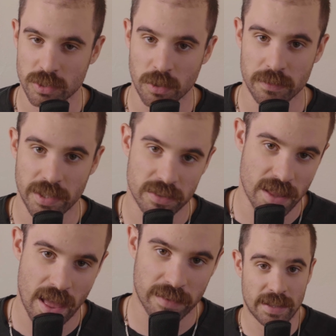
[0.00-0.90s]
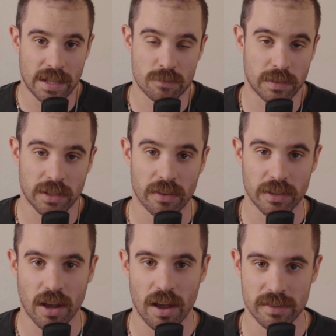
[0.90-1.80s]
so there's that. And that's really all
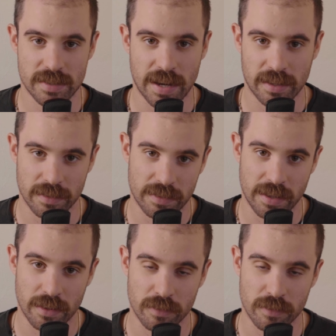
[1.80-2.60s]
the cons that I can think